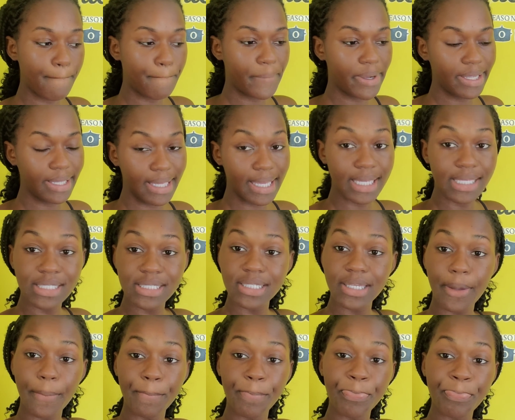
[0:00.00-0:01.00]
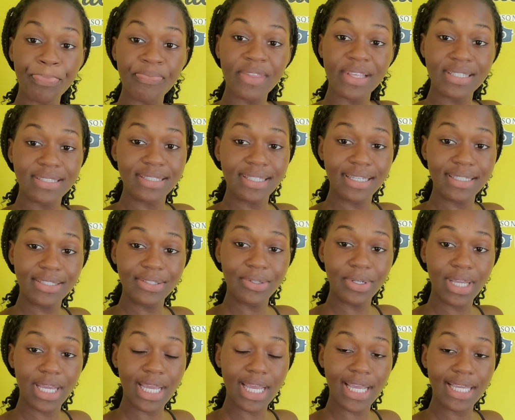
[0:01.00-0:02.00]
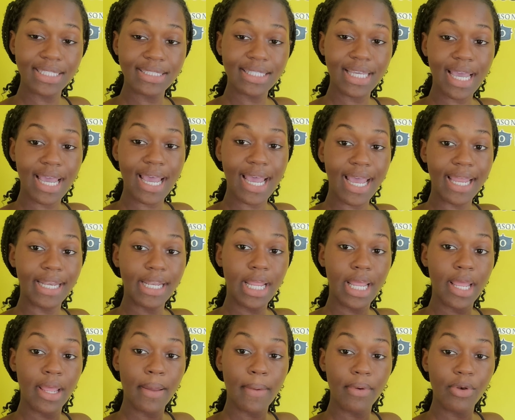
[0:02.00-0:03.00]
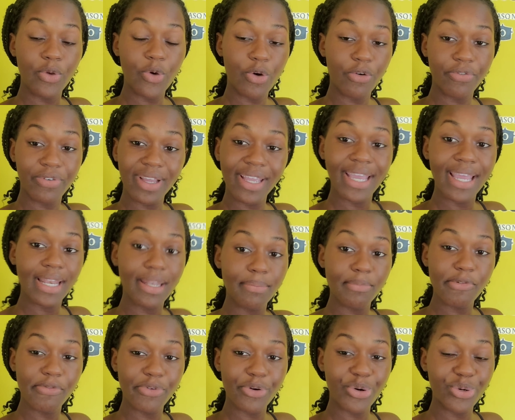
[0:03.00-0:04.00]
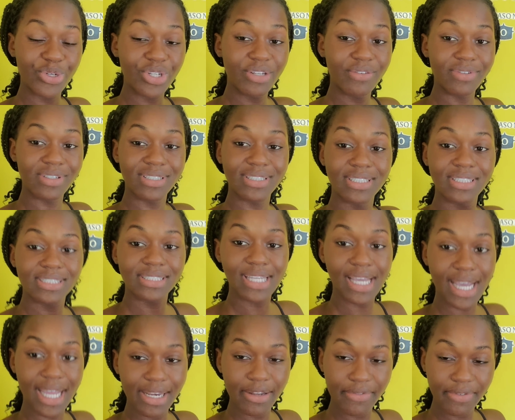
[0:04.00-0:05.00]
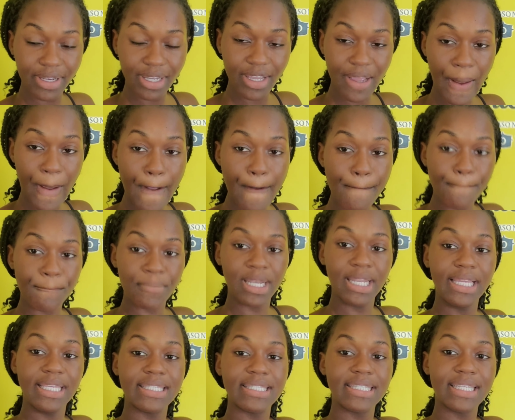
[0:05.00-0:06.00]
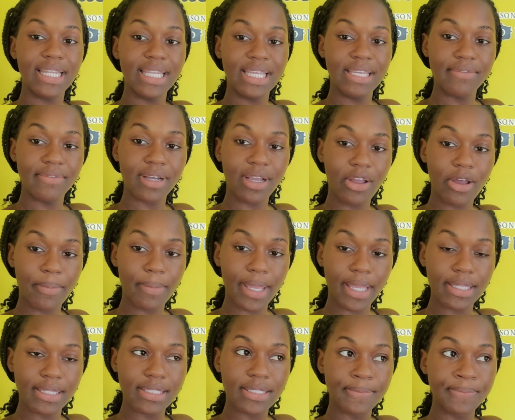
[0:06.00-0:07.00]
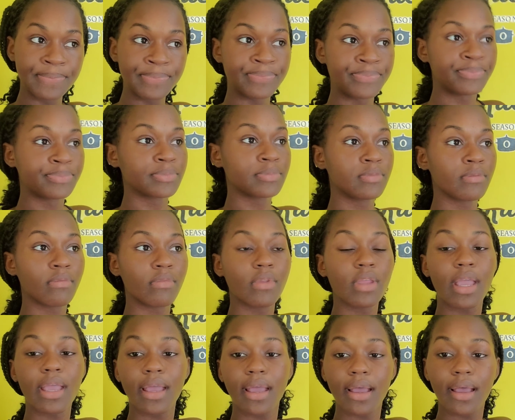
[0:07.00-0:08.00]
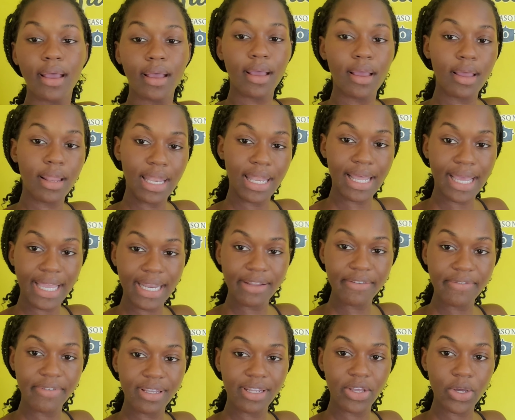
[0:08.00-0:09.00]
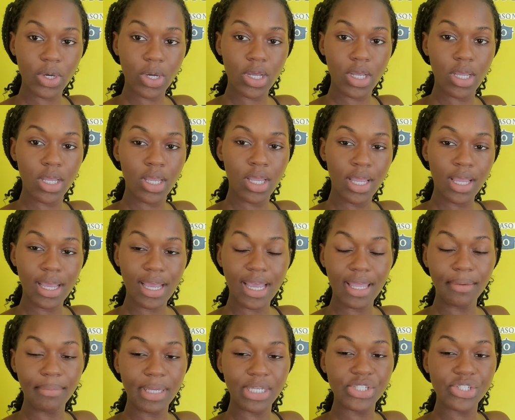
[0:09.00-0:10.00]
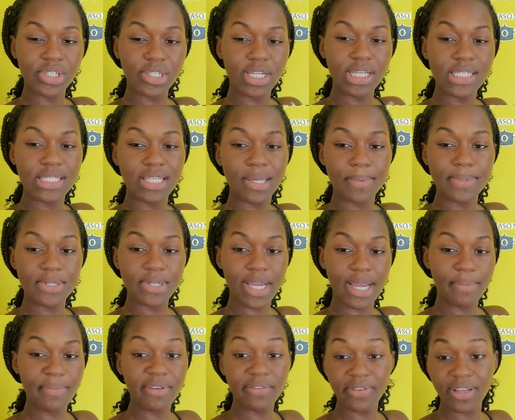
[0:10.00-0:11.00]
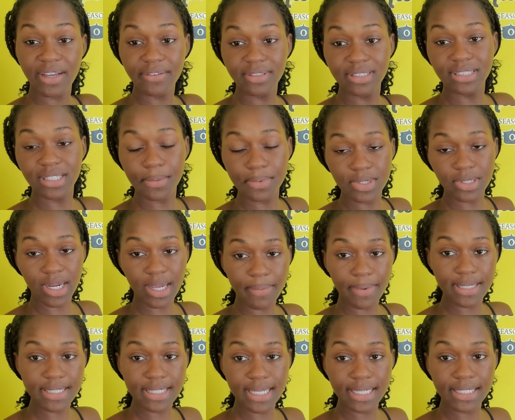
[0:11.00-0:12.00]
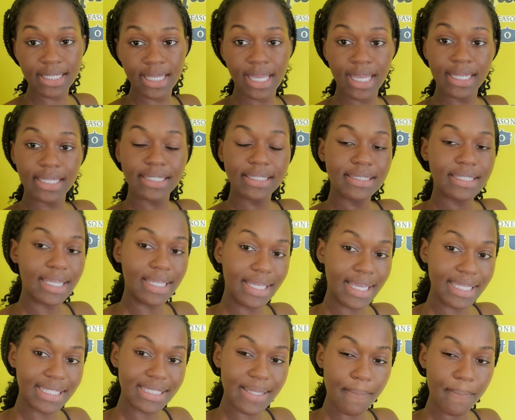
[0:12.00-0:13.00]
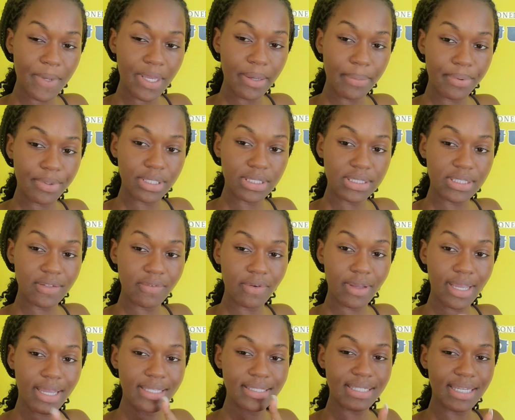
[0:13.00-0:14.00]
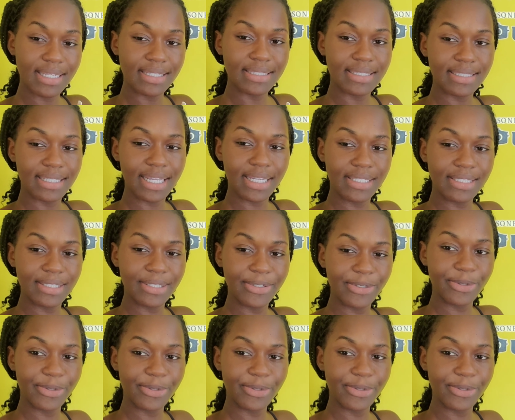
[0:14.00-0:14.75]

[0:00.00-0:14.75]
but yeah, so stay tuned, guys, and don't forget, before we even start the video, please to leave a comment, like the video, and make sure you subscribe if you haven't subscribed as yet. So yes, big up on yourself, guys, and stay tuned.